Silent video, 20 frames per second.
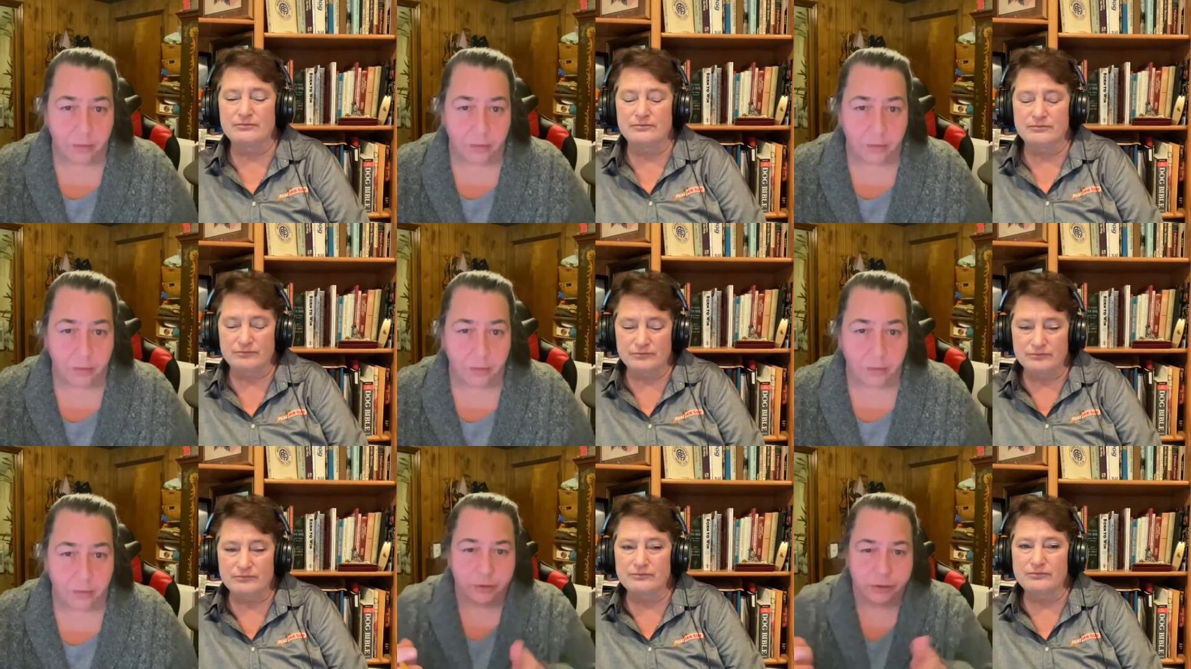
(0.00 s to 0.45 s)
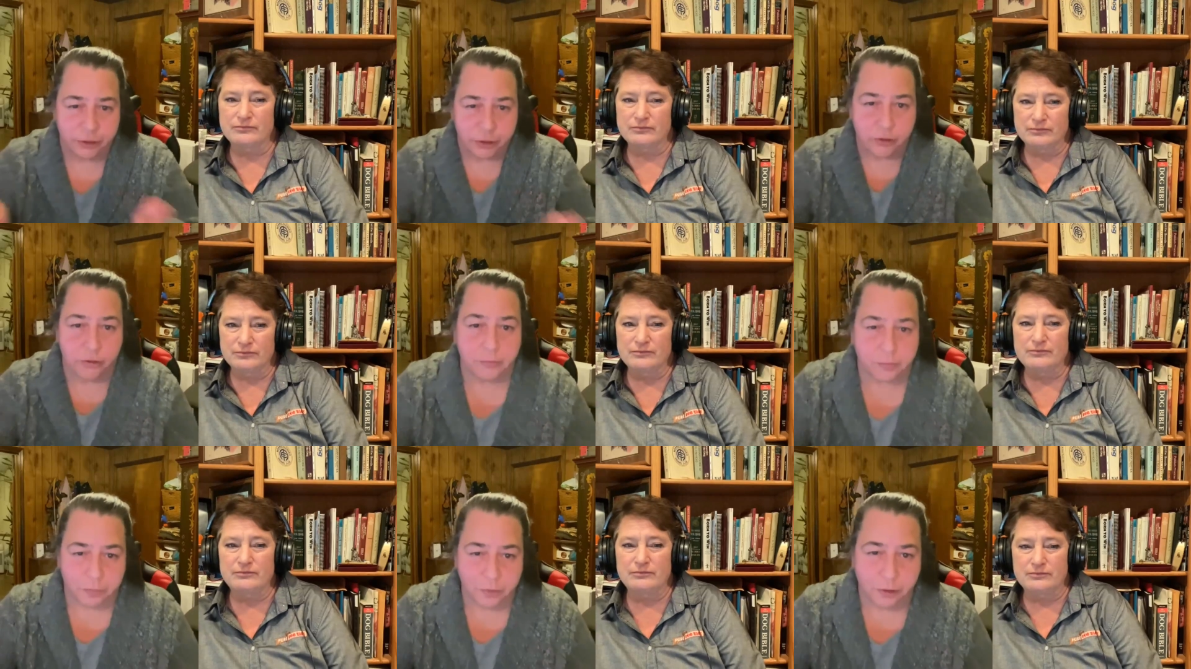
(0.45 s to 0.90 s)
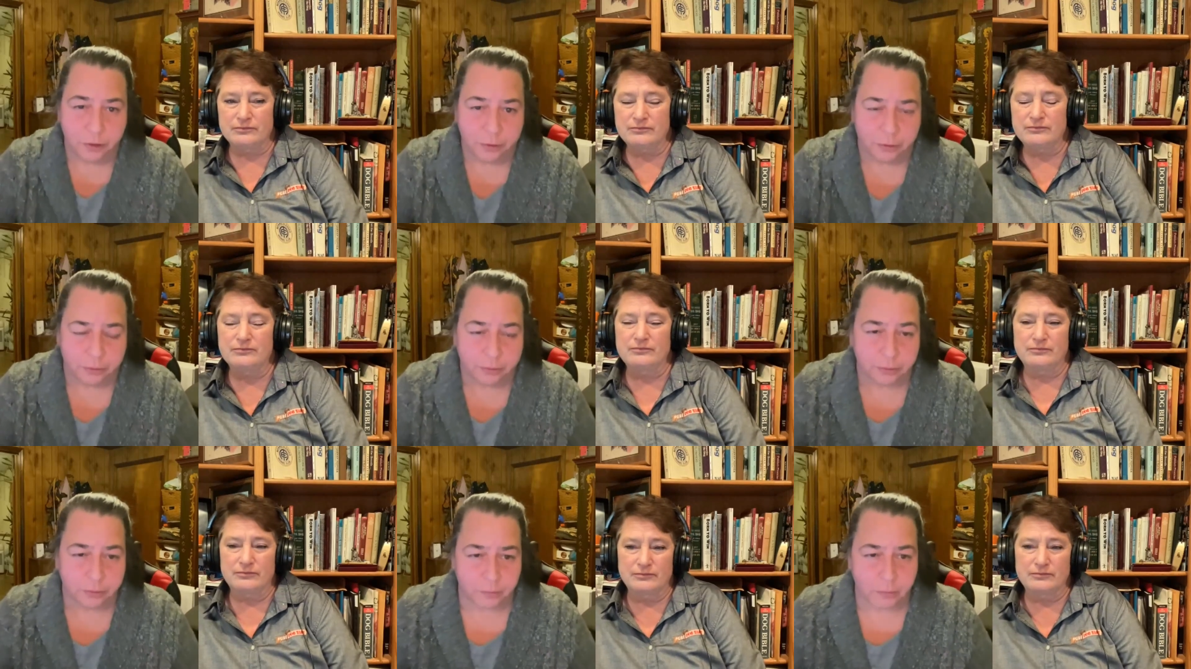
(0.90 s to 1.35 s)
Speaker 1: here's your
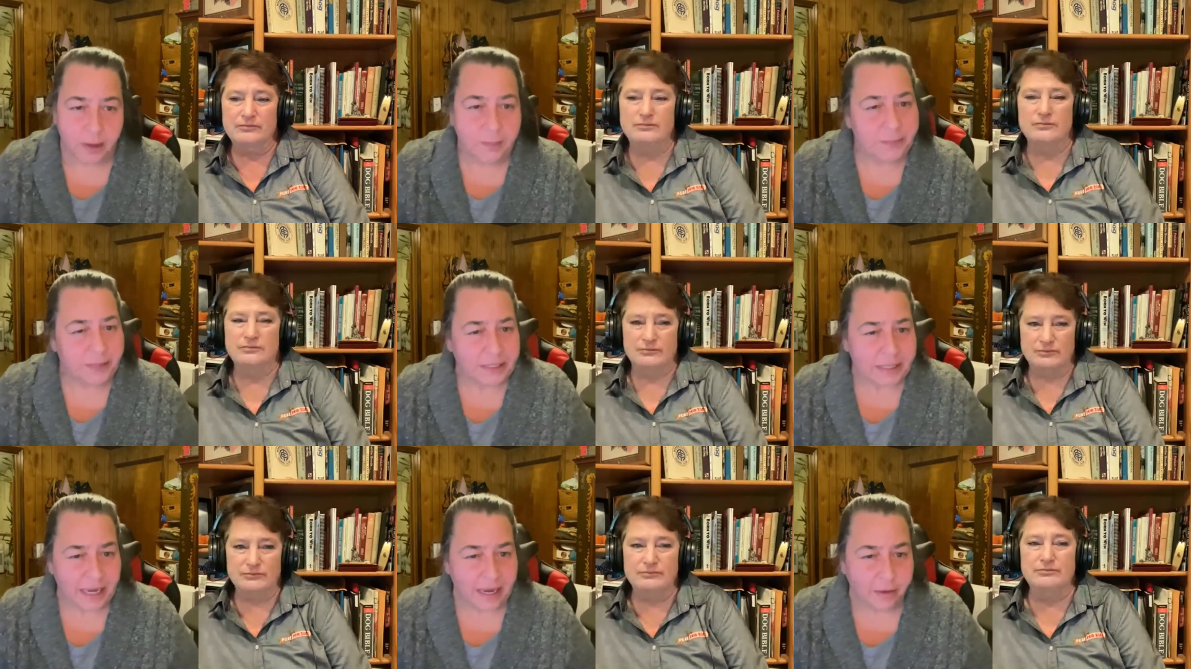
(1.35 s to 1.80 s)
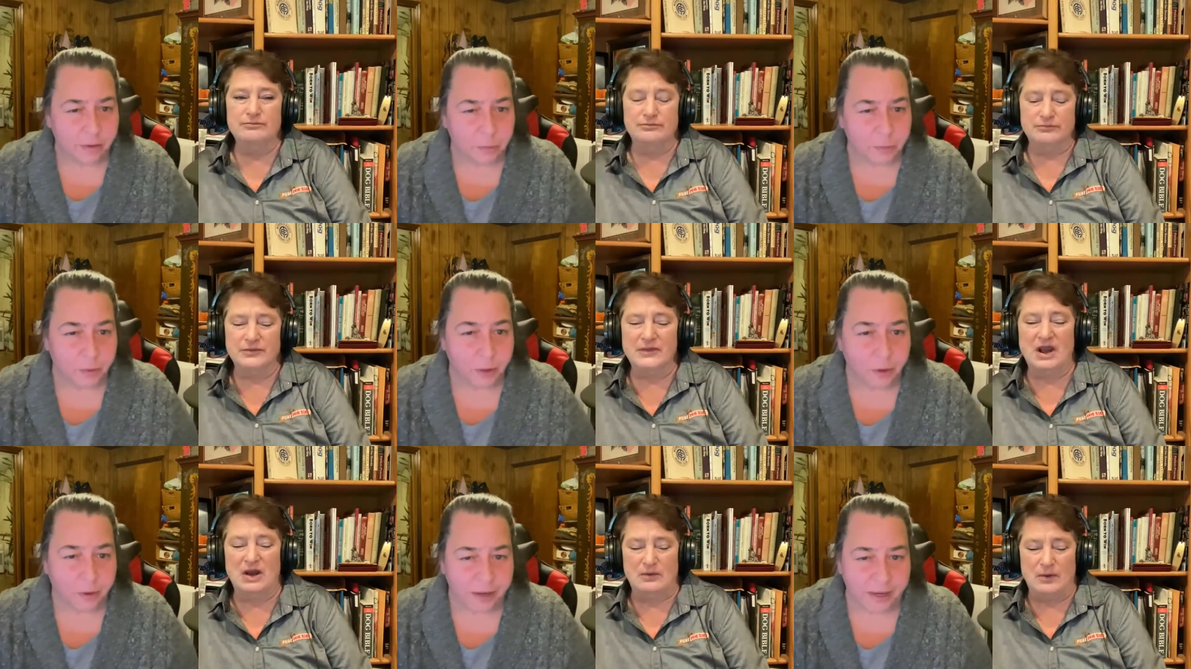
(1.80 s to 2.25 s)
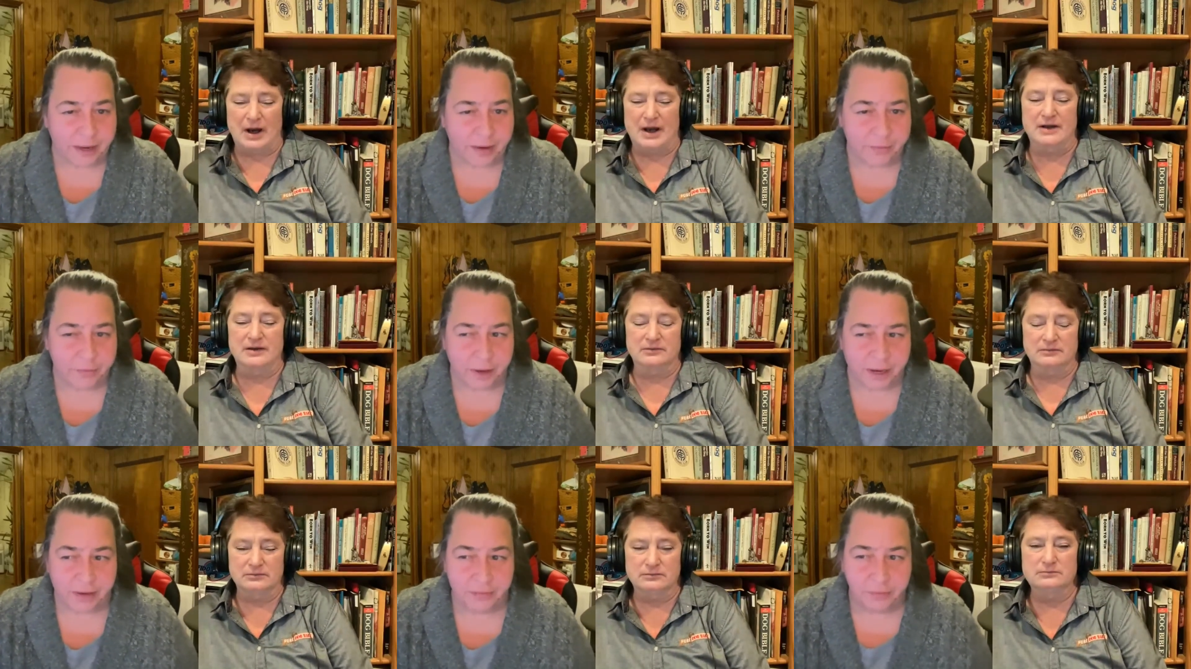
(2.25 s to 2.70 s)
your puppy's house broken."
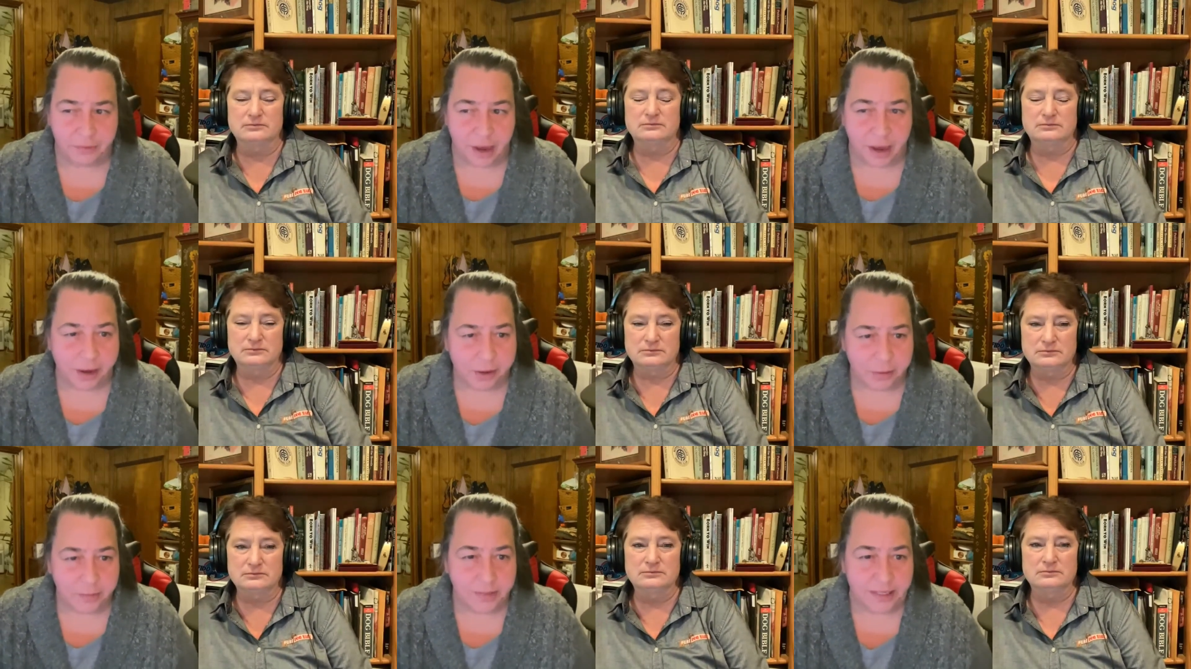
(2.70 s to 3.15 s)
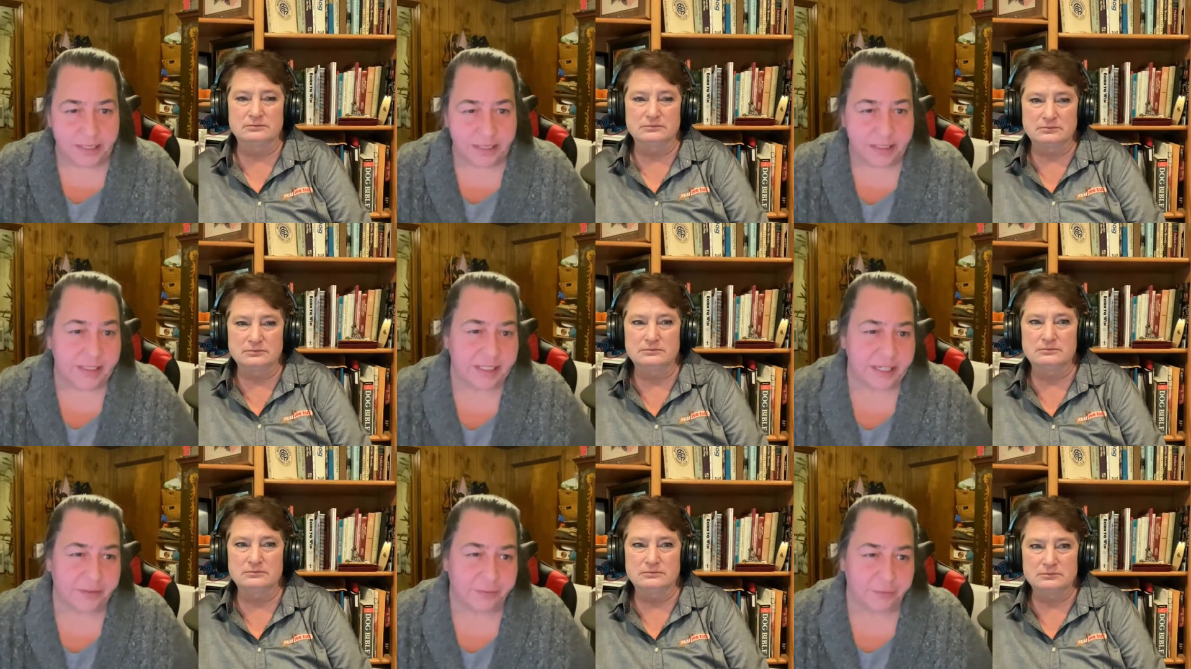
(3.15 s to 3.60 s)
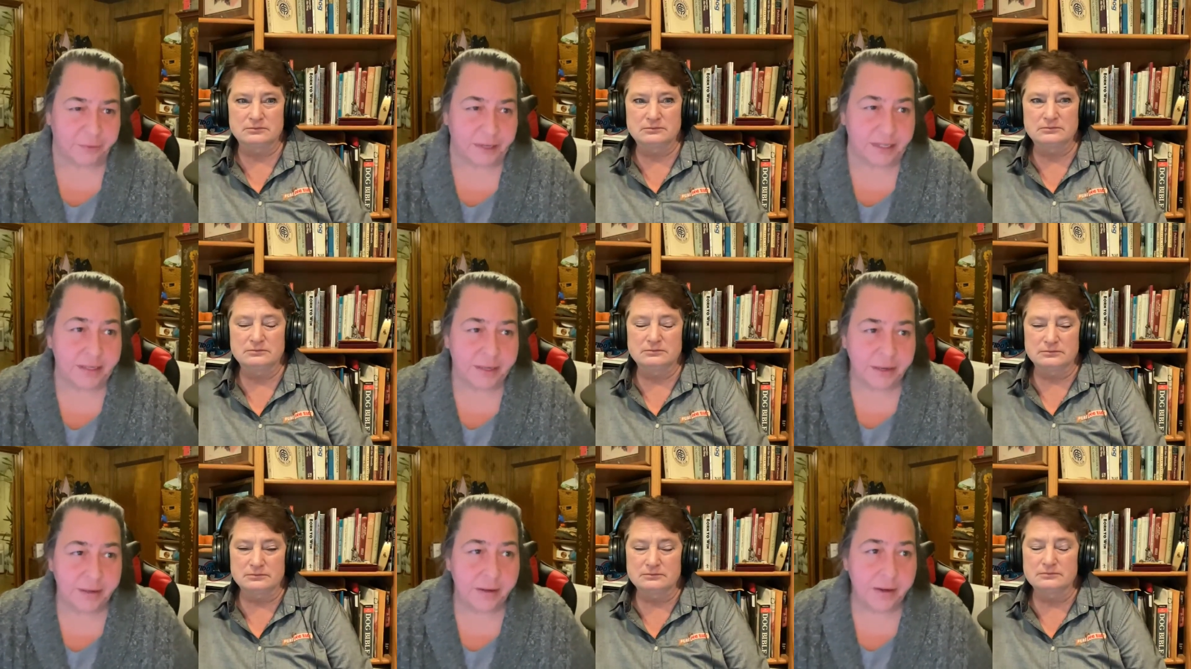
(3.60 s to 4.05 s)
Every environment is
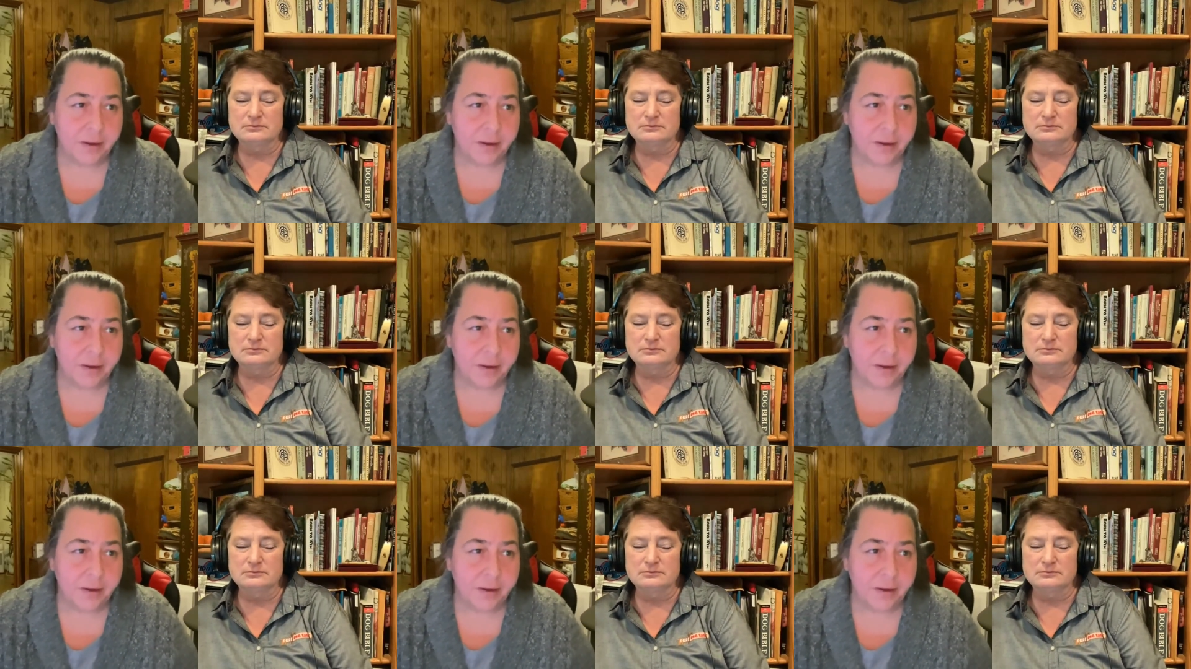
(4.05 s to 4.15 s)
different,